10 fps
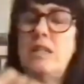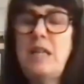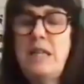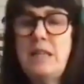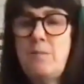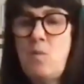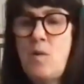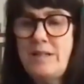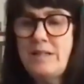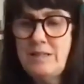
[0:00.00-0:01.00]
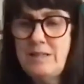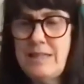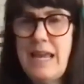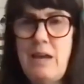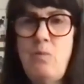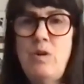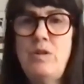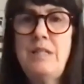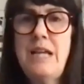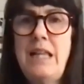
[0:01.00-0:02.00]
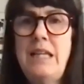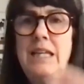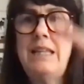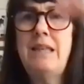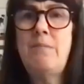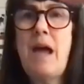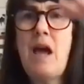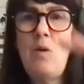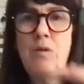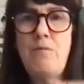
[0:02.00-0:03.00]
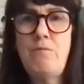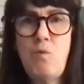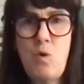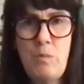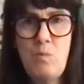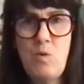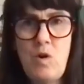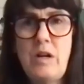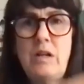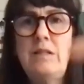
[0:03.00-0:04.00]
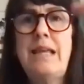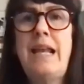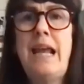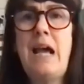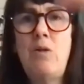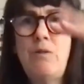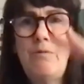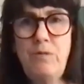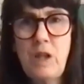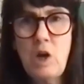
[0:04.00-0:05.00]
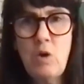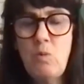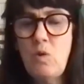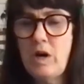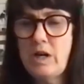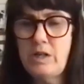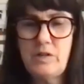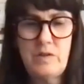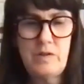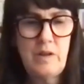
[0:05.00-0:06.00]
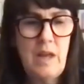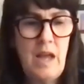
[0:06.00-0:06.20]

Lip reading: telling them what to say, we're telling them how the form works and how the flow works.